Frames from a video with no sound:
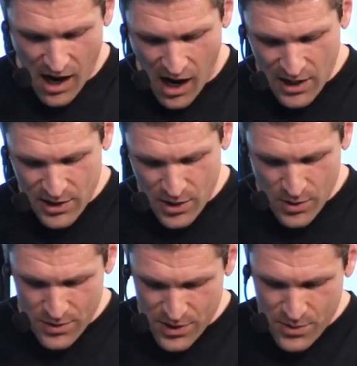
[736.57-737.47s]

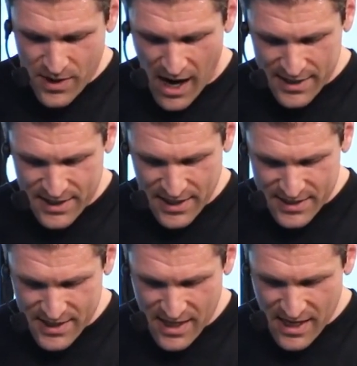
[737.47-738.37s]
Otto, you got
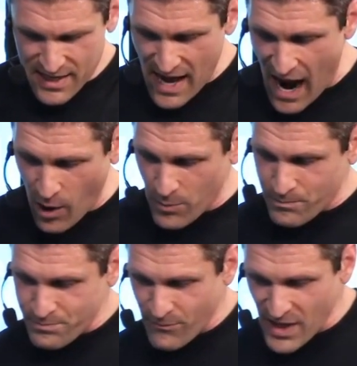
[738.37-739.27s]
this. Now,
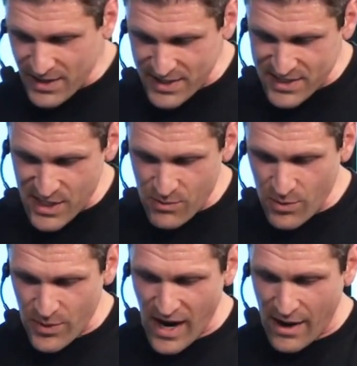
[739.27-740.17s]
let's see where
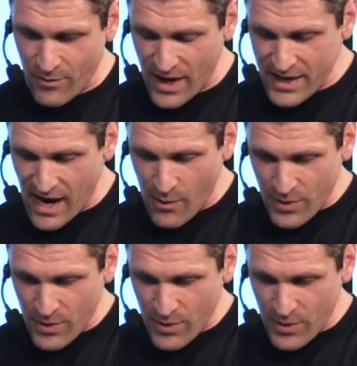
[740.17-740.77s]
we're at right now.